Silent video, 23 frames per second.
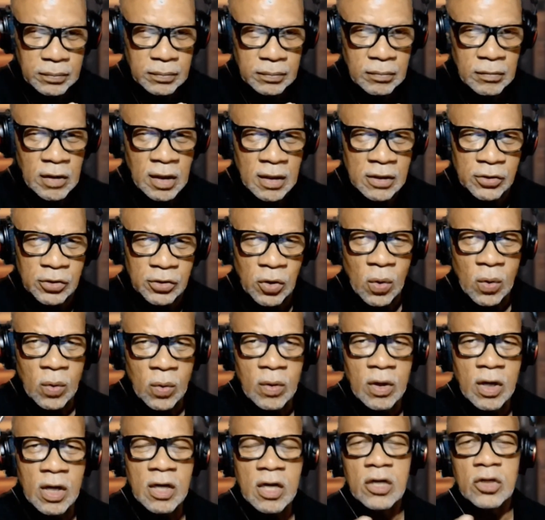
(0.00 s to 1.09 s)
So
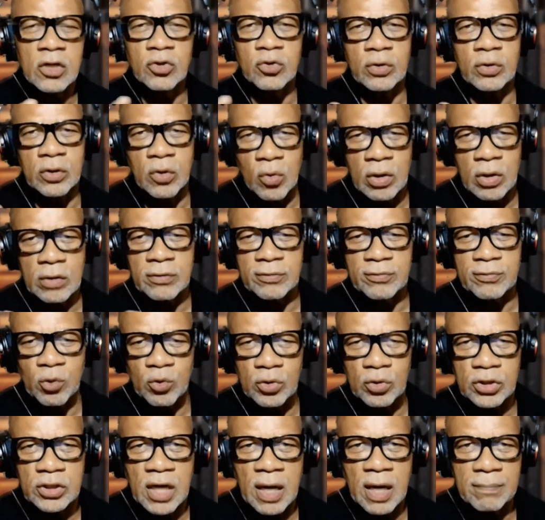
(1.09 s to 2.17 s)
you can go into
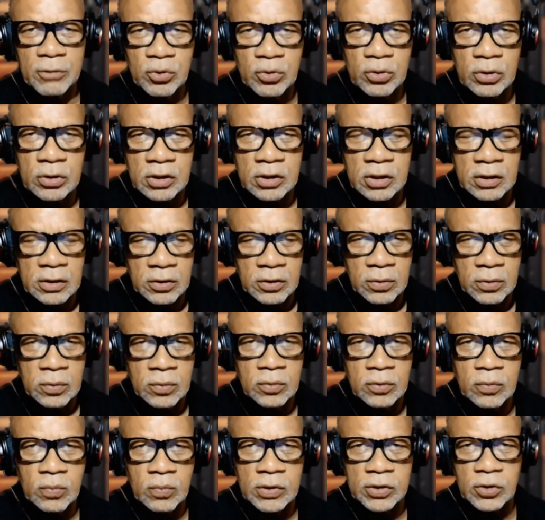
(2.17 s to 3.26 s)
Photoshop and you can
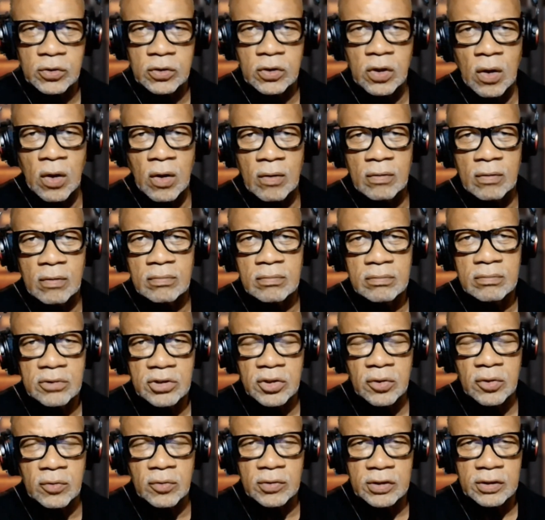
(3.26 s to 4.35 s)
use what you call
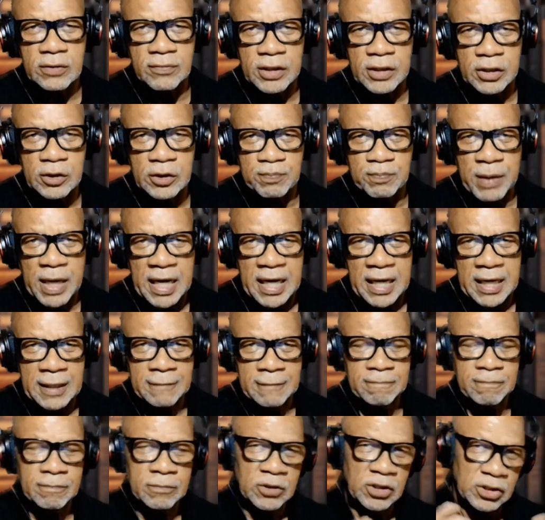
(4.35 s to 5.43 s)
generative expand,
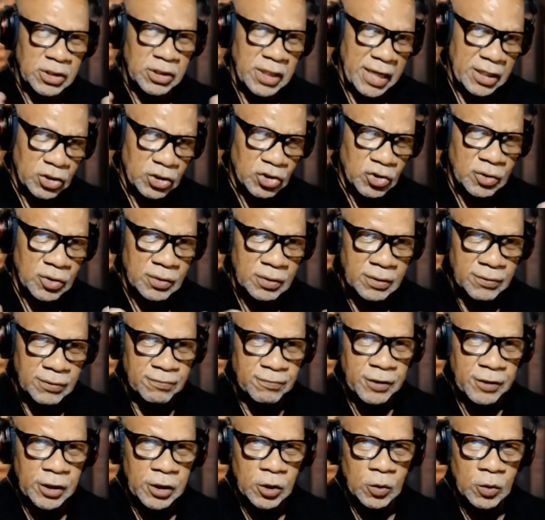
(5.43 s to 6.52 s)
just like generative
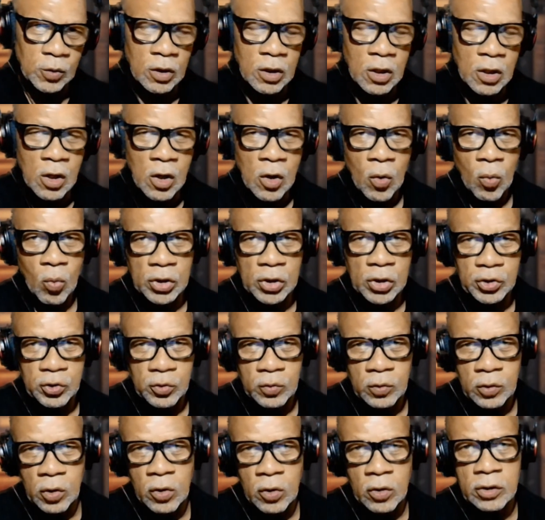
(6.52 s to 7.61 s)
field. Once you
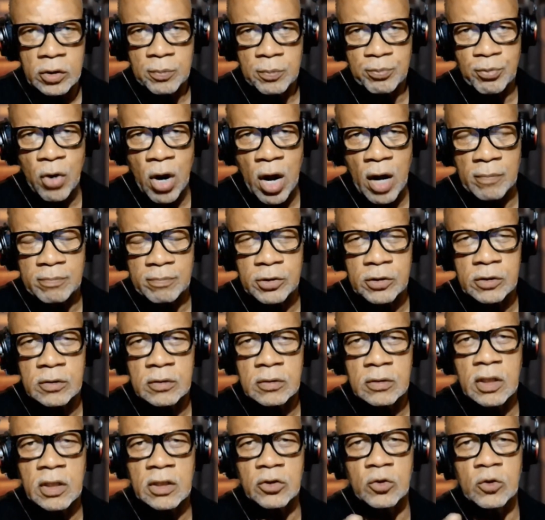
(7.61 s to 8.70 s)
learn the prompts
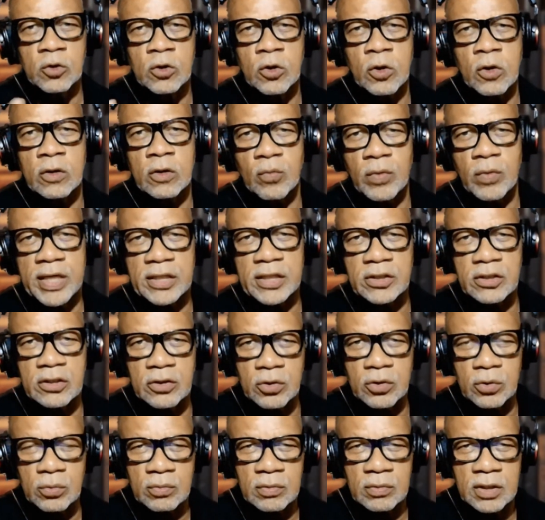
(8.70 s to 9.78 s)
and you learn the ways to
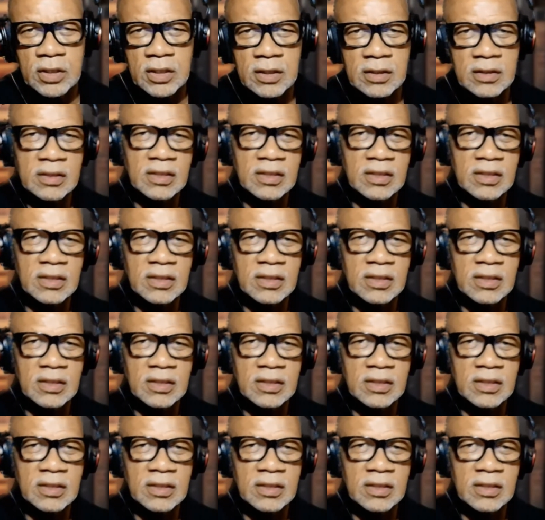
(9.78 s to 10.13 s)
do things,